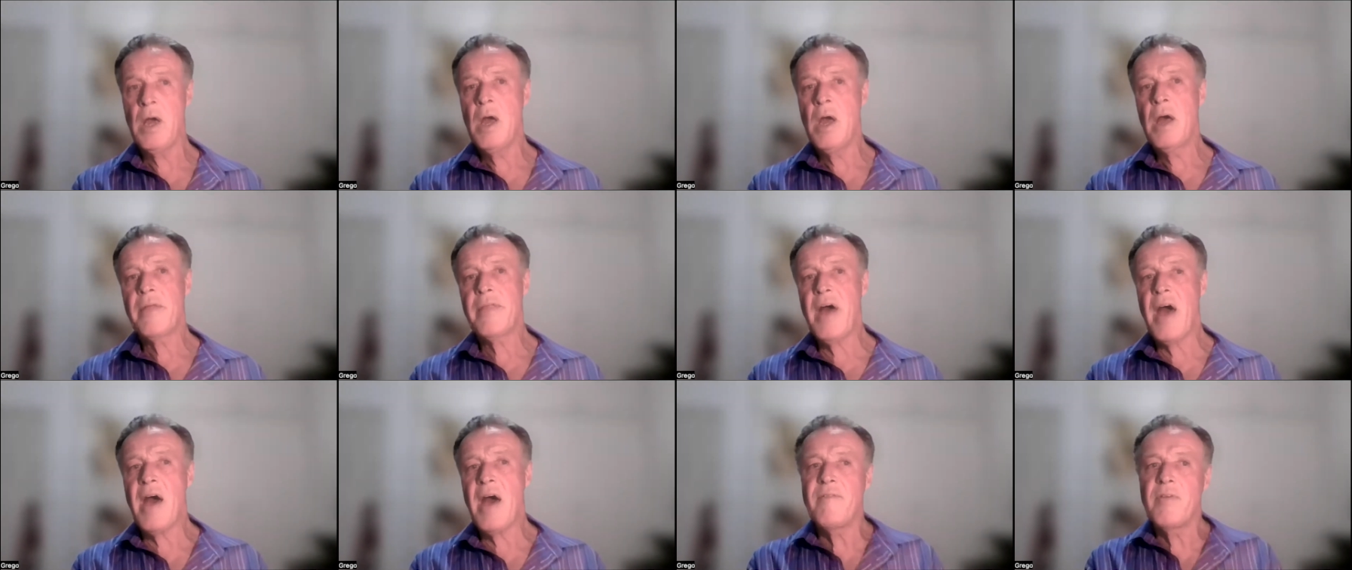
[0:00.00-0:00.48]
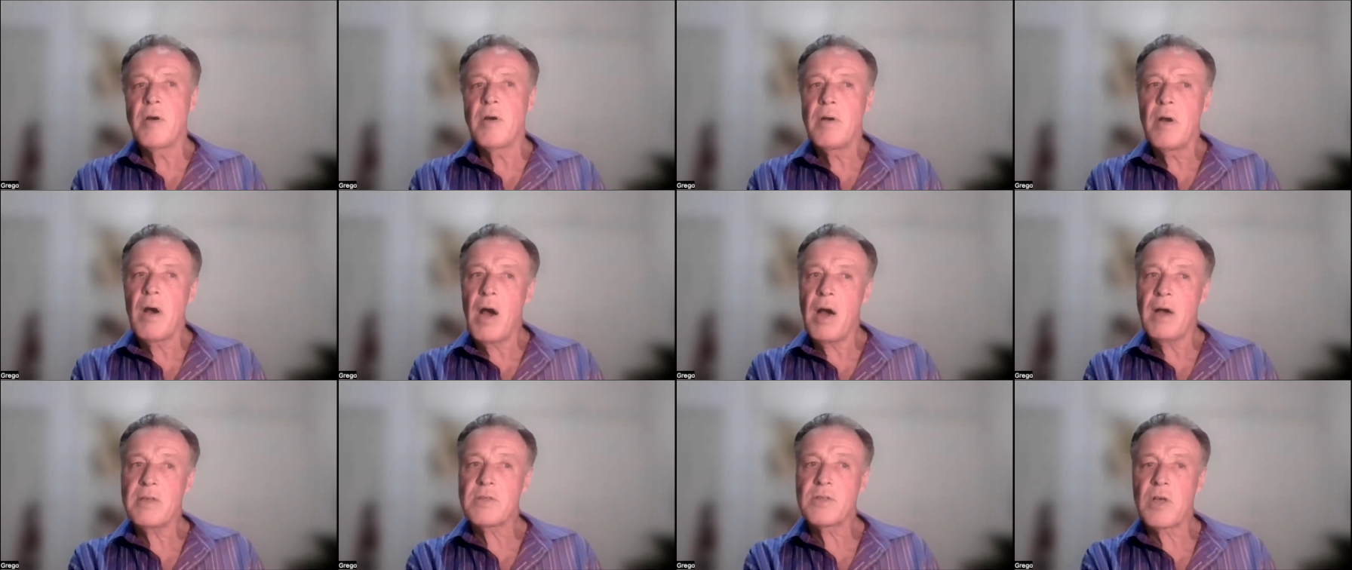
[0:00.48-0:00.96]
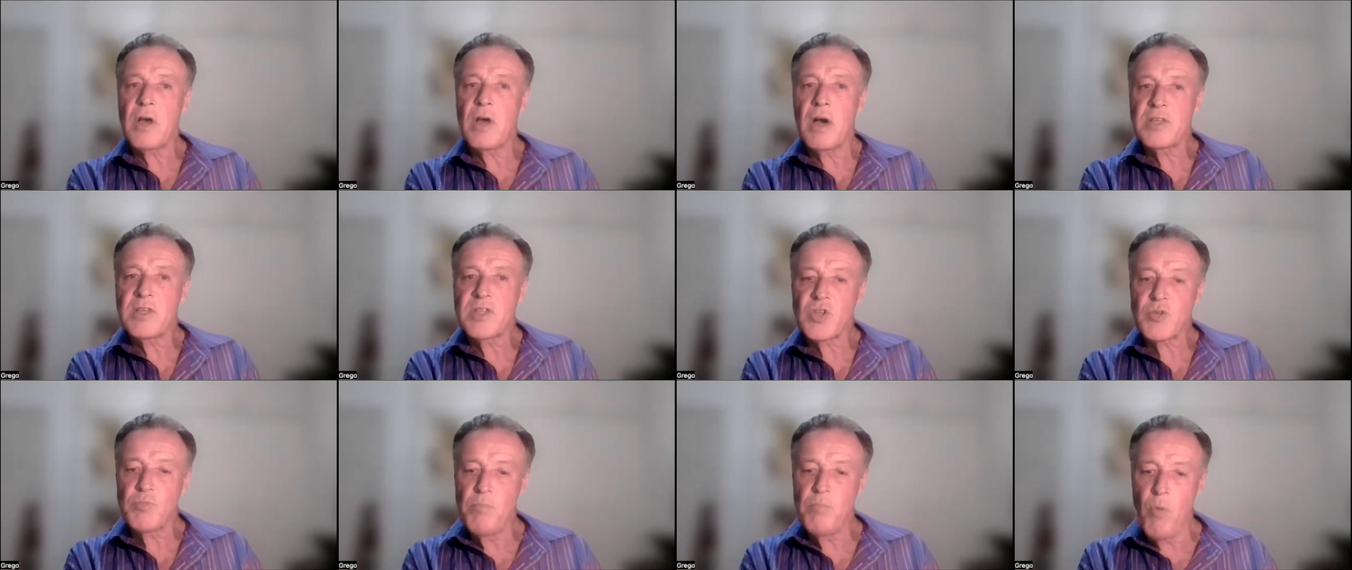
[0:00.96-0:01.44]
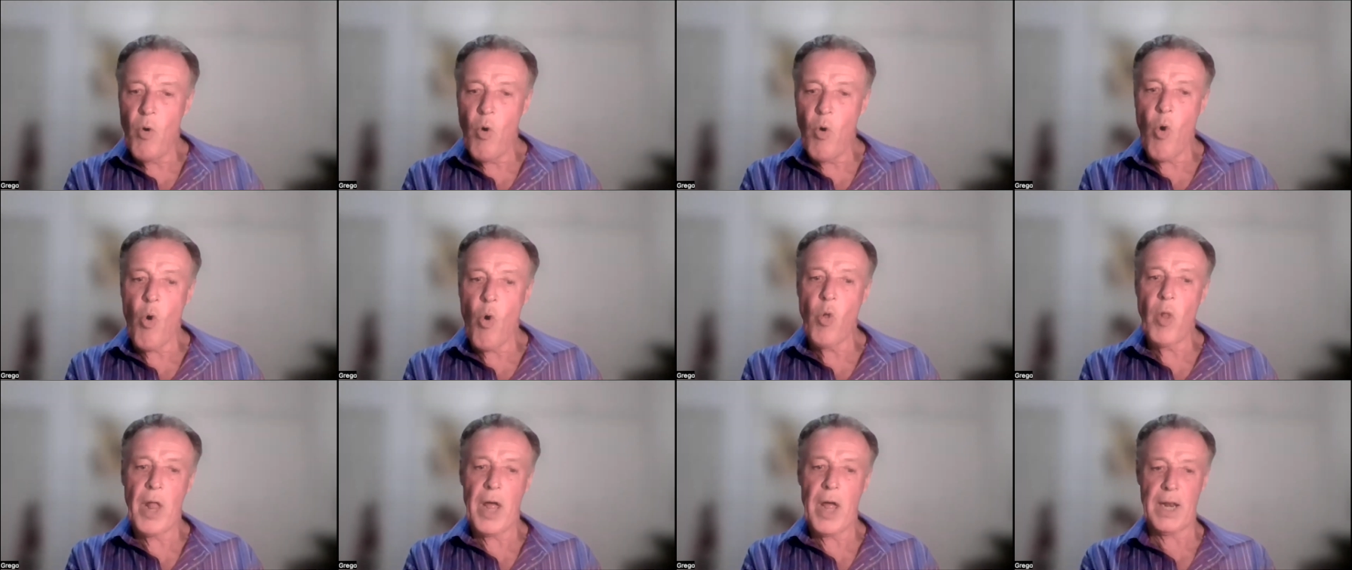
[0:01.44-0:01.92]
They have a
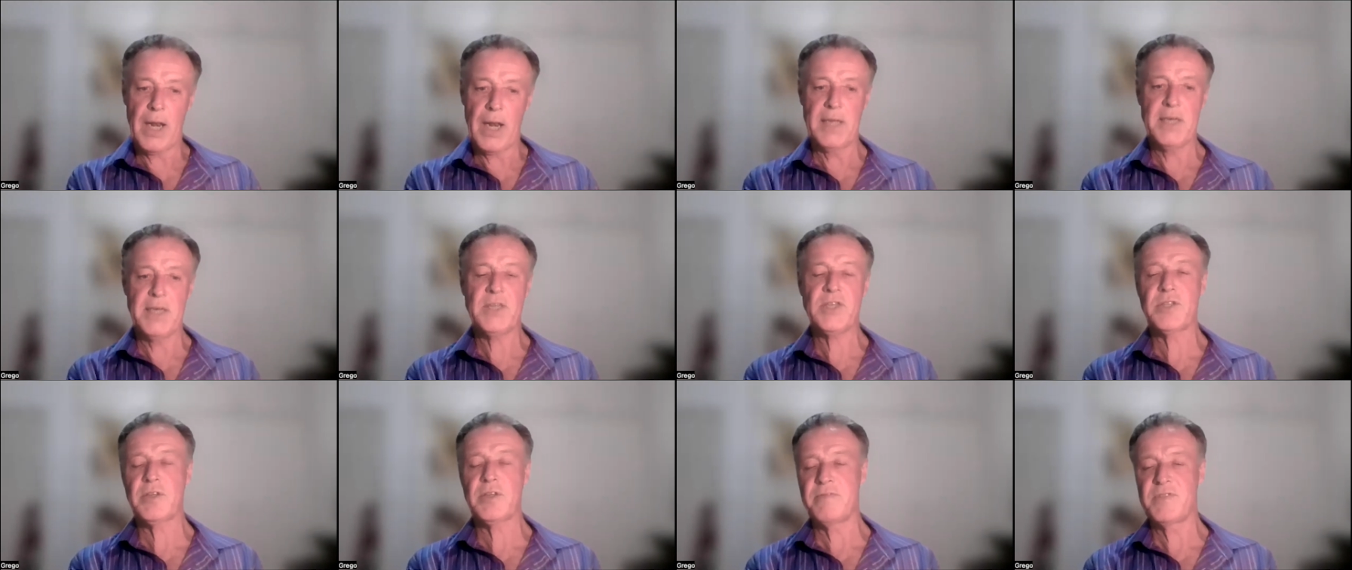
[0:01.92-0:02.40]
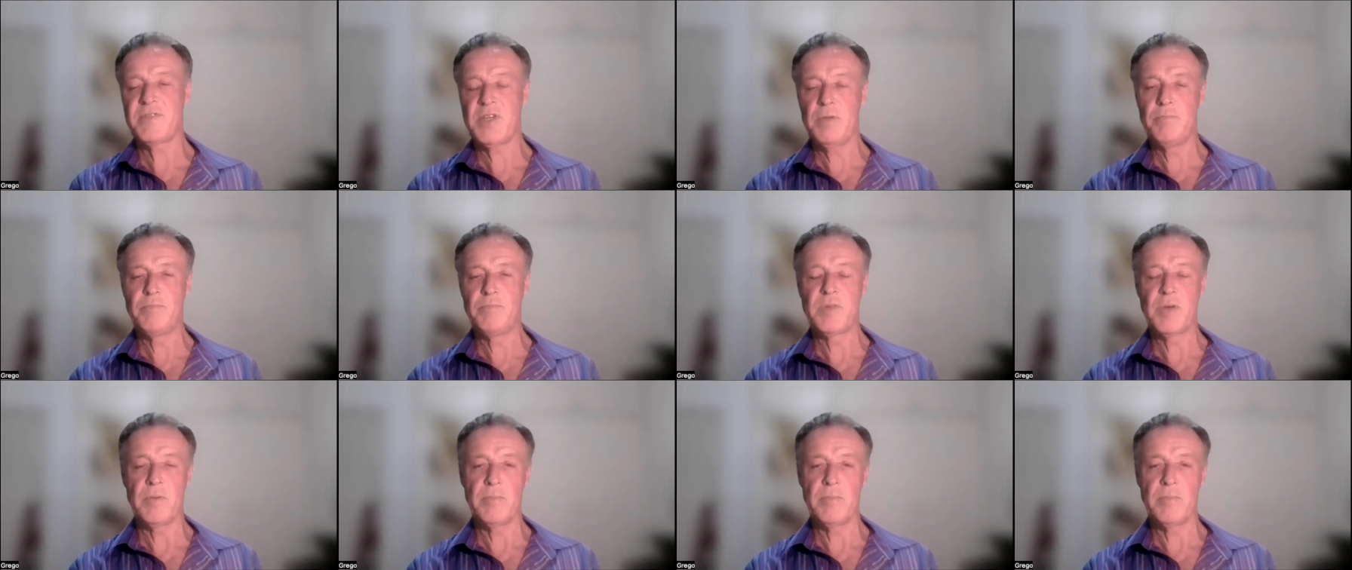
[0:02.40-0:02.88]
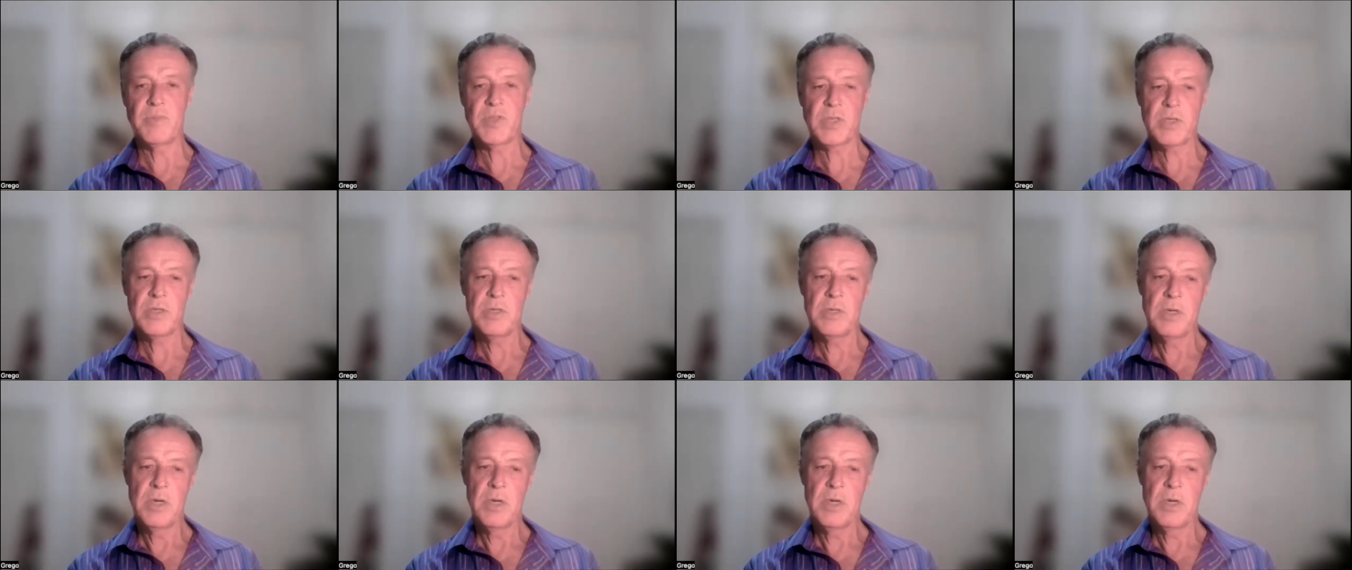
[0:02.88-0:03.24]
smaller list of symptoms.